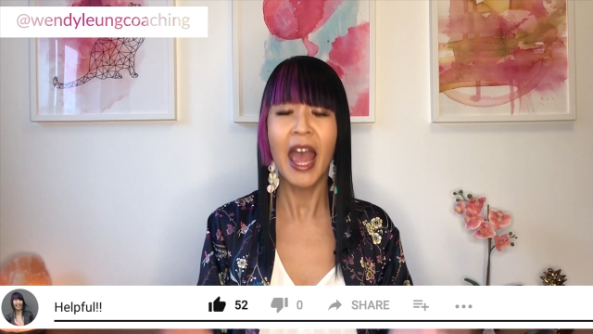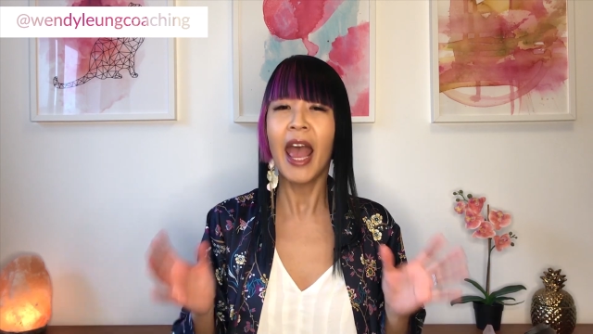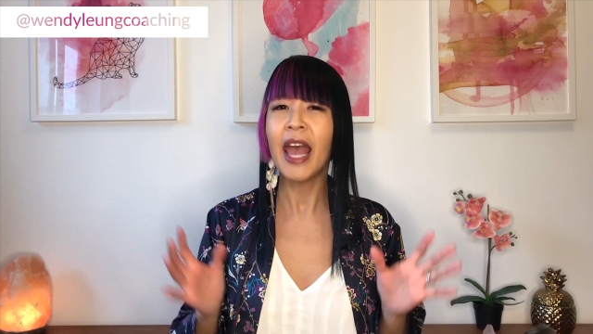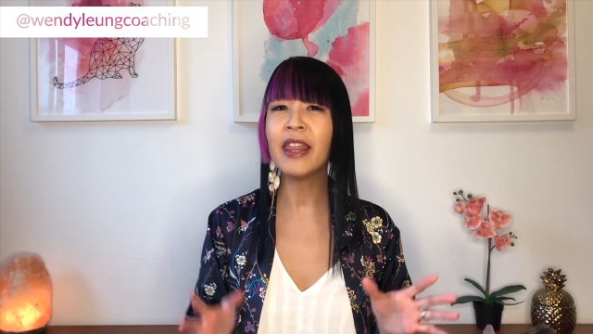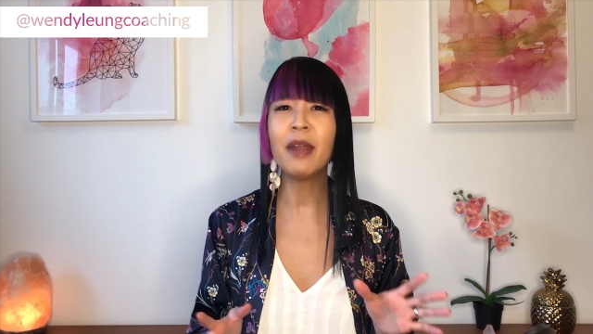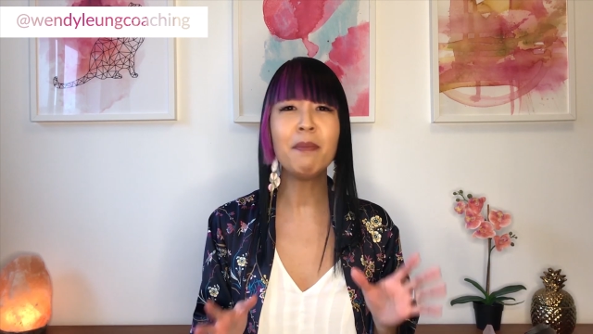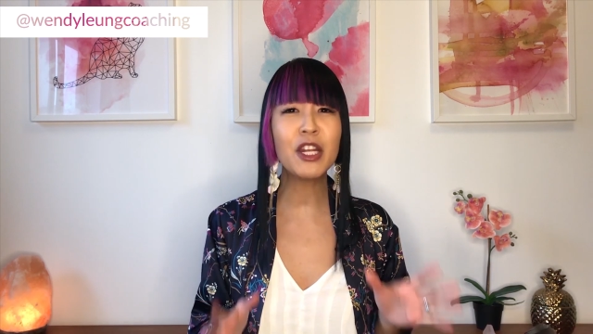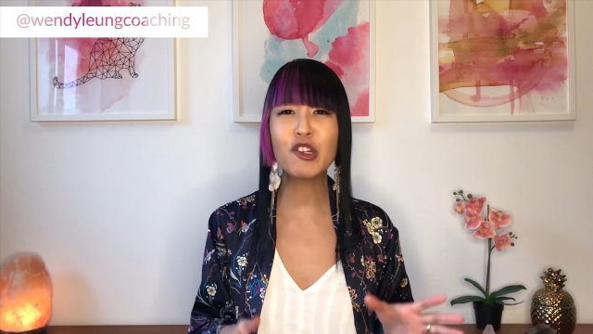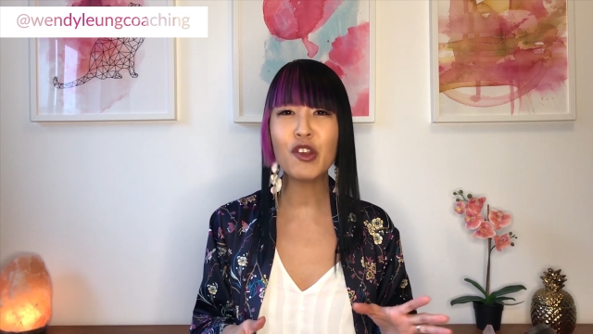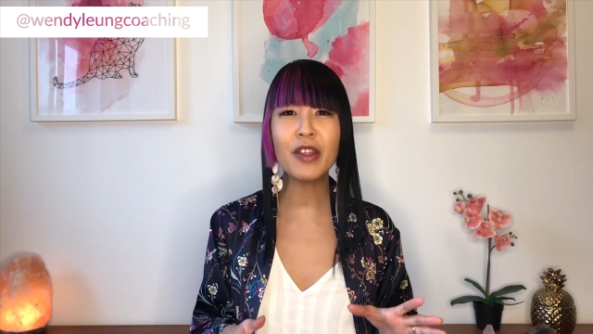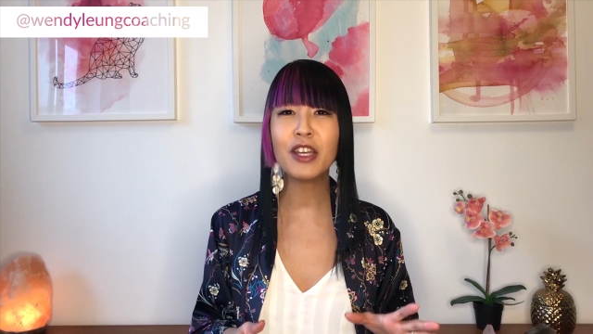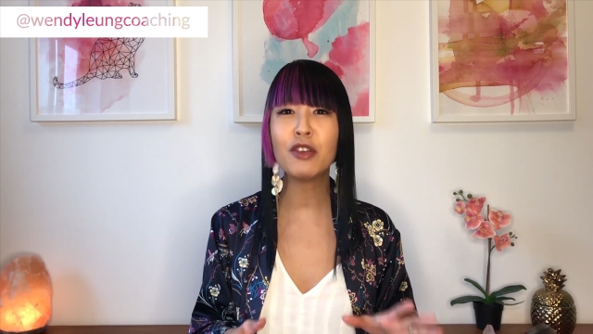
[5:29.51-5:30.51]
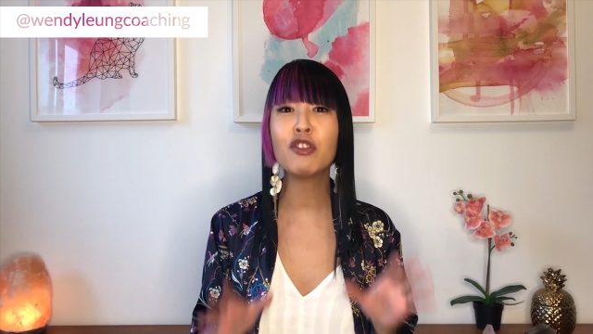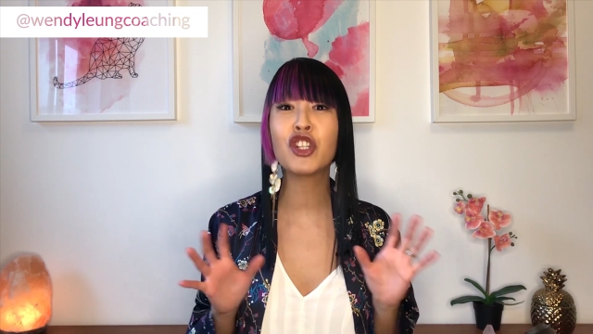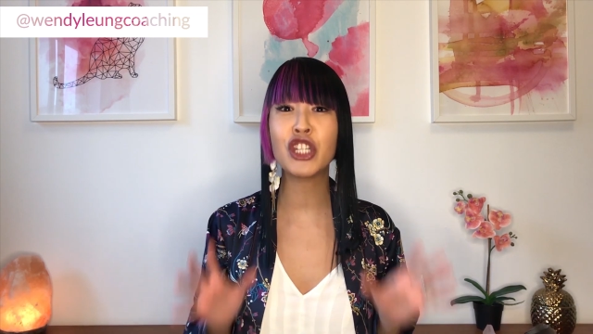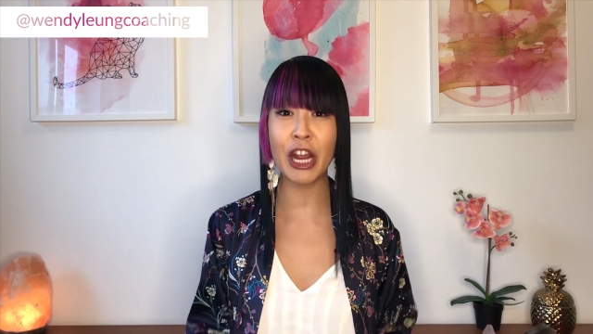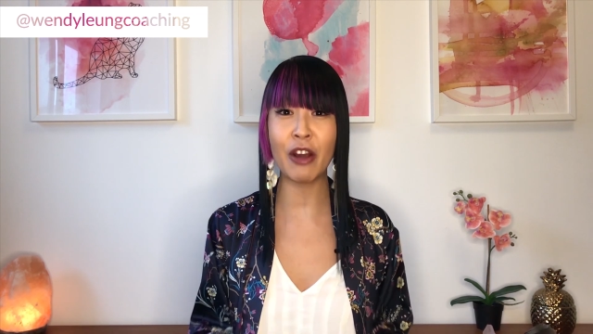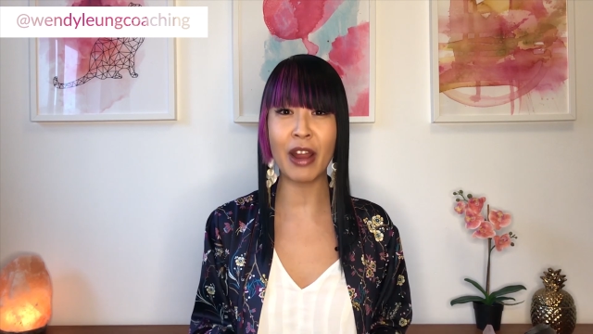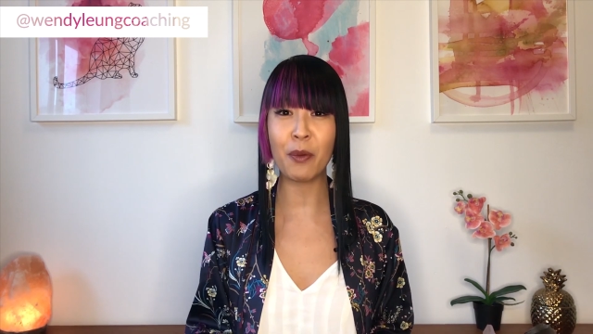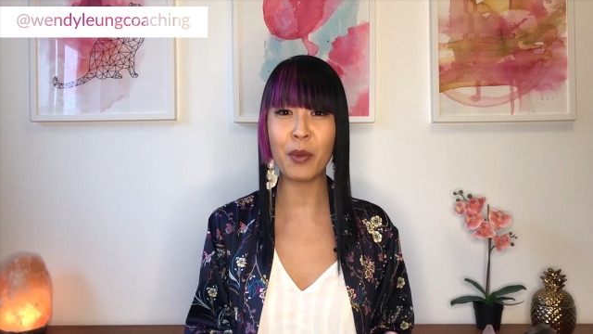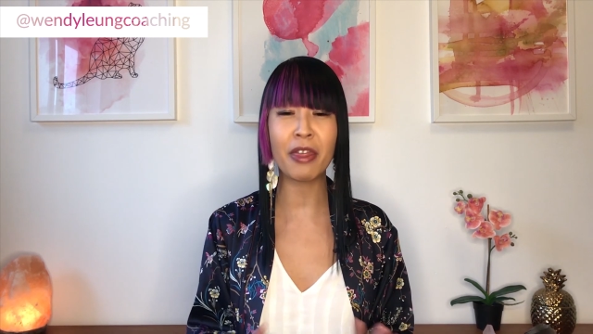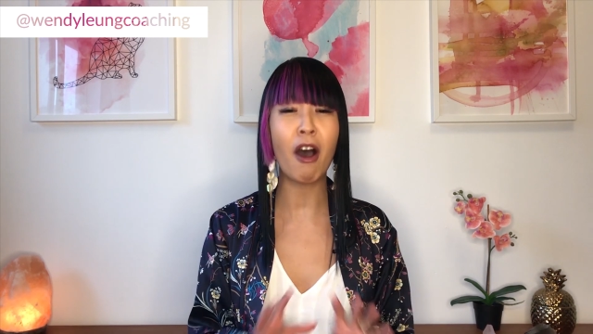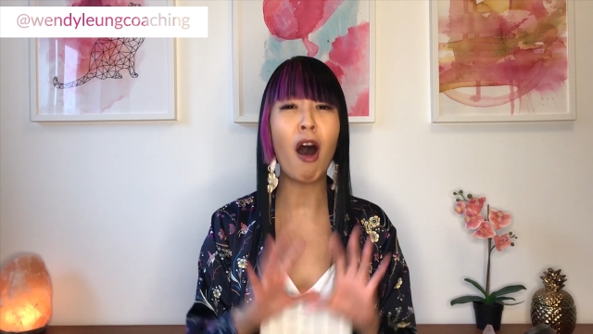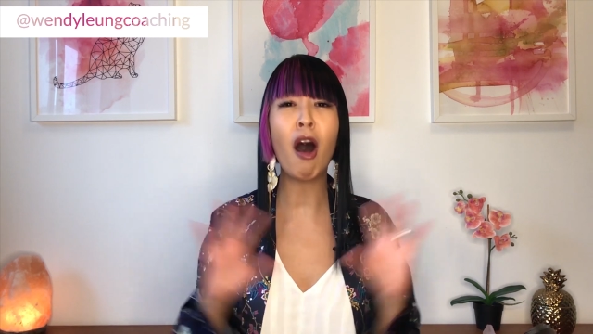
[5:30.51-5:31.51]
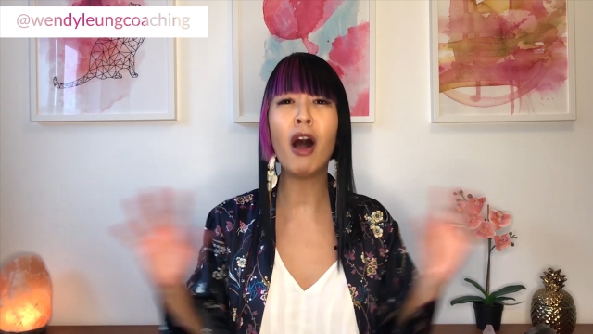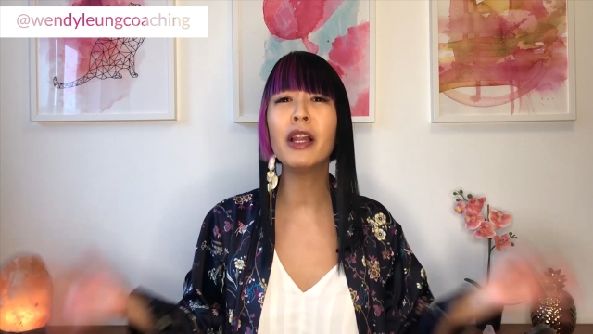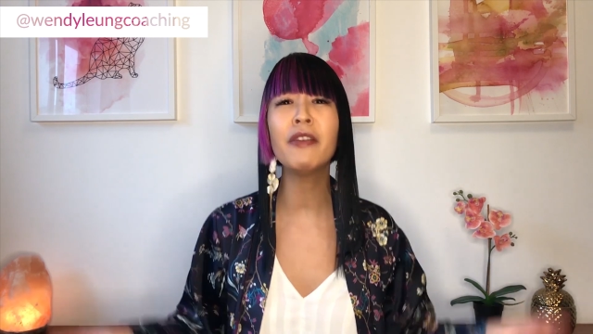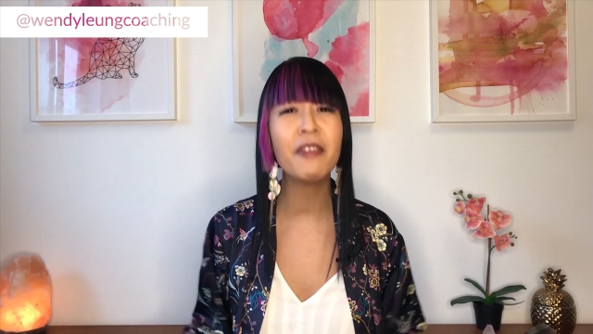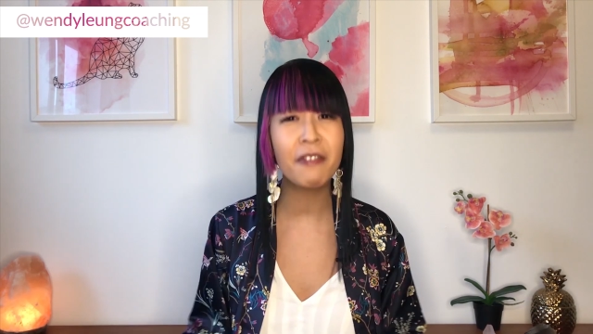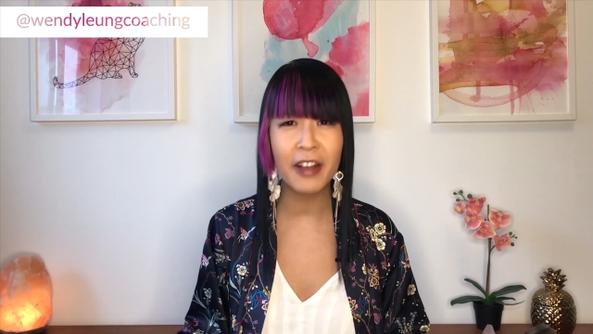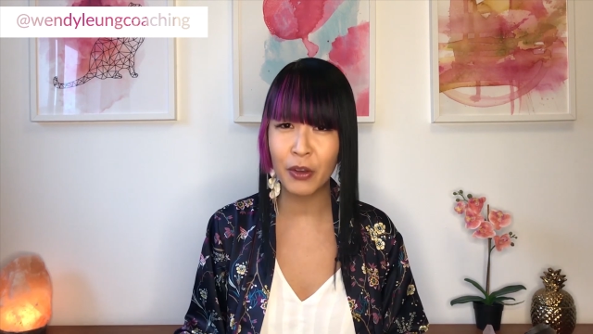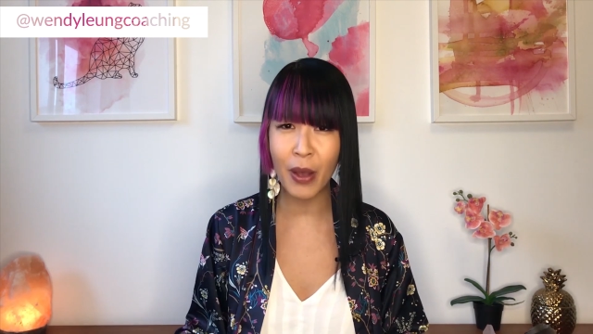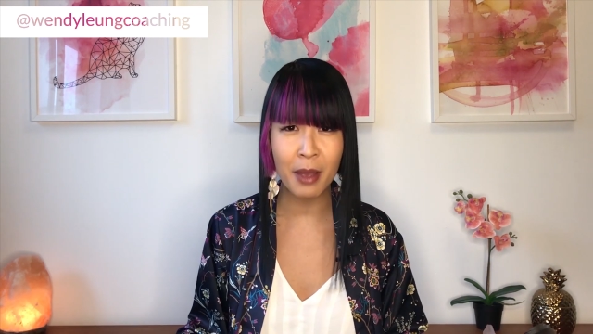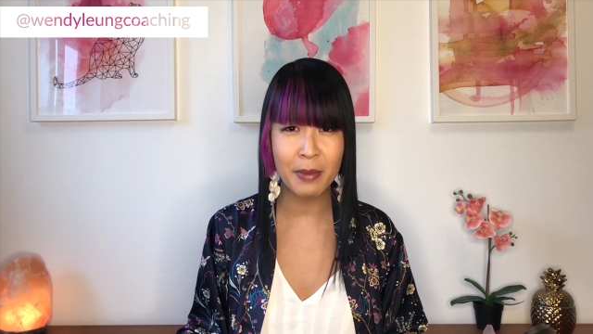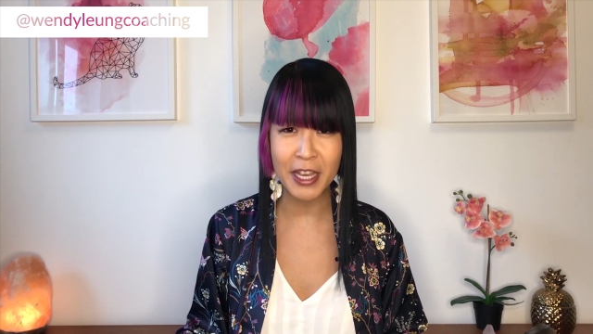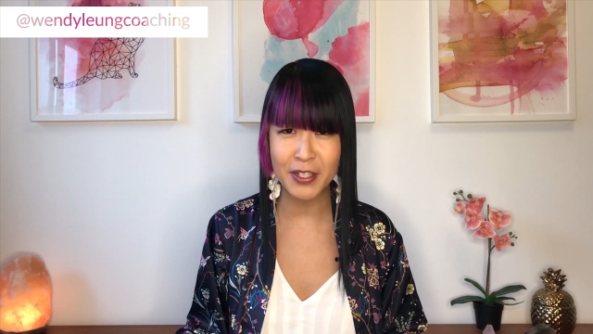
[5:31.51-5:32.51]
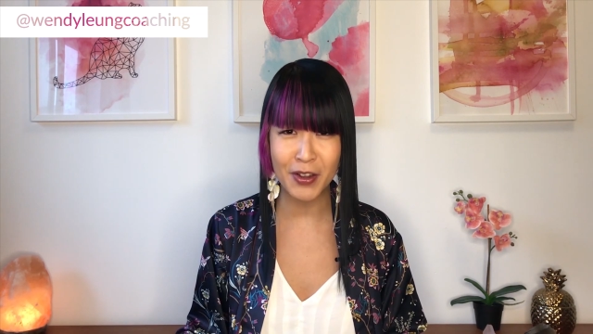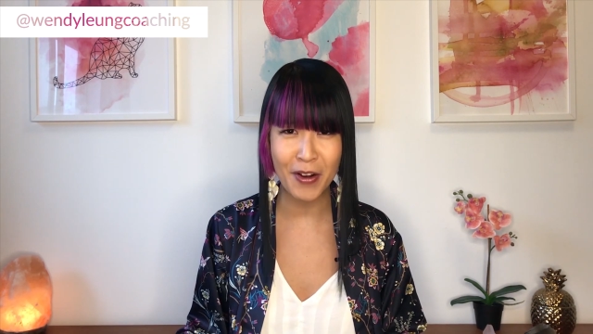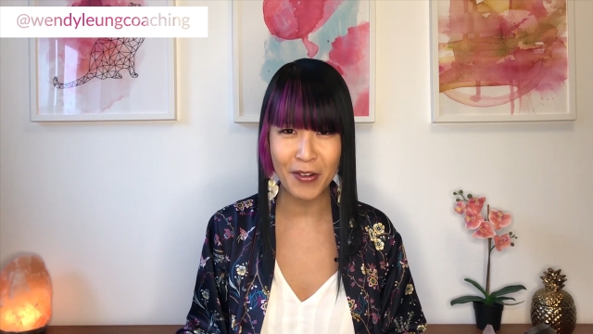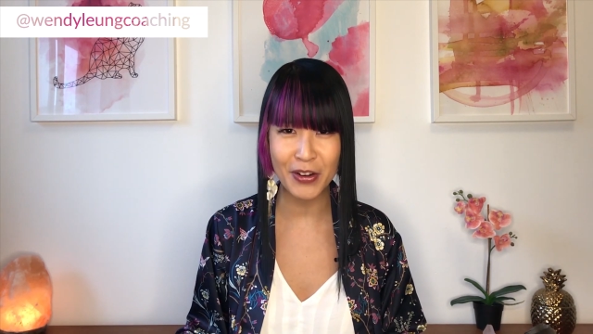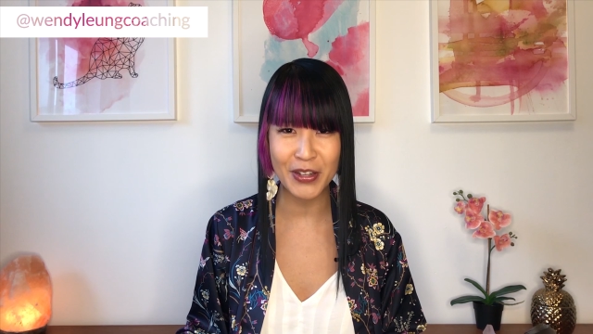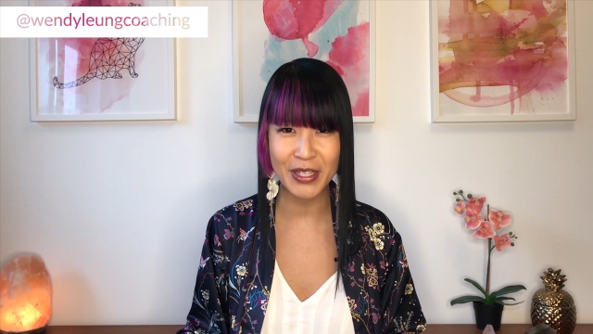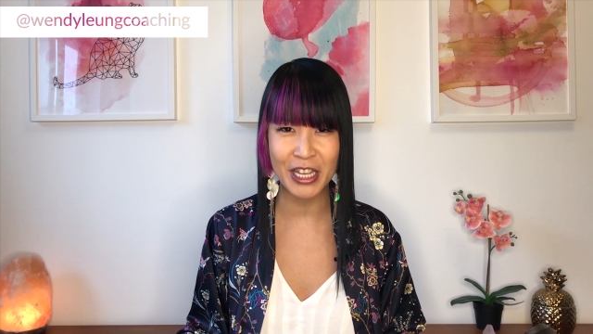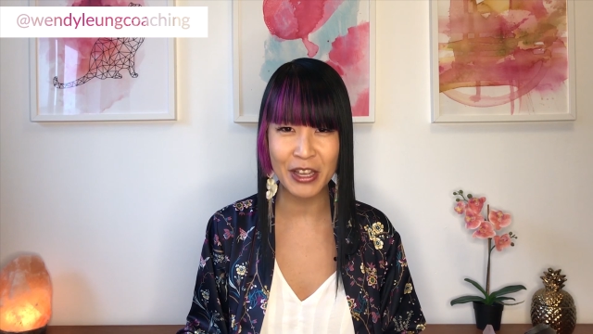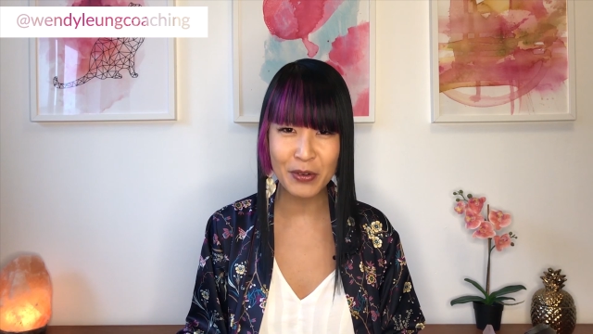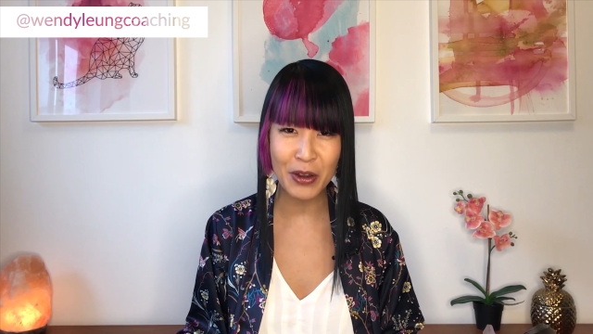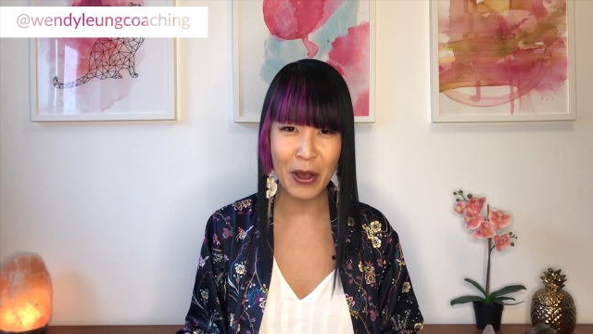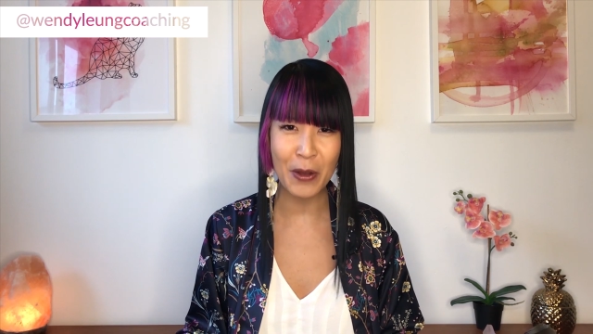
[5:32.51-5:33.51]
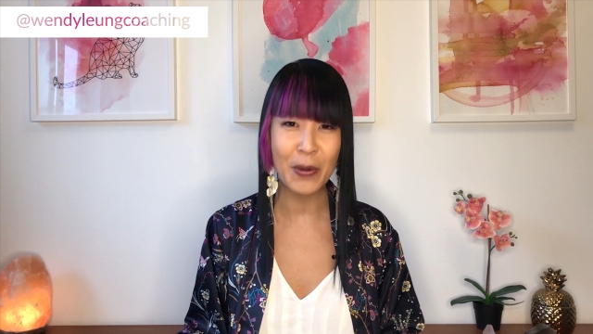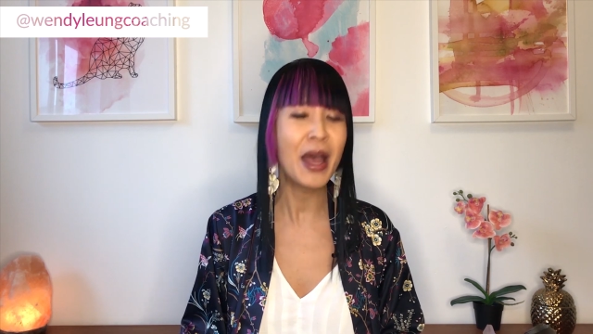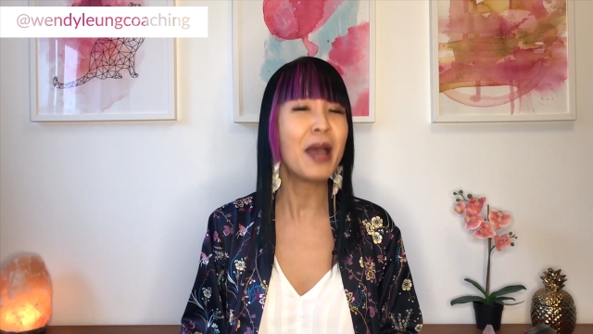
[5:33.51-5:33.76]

and then make sure that you share it with all of the fellow IBS conquerors that you know,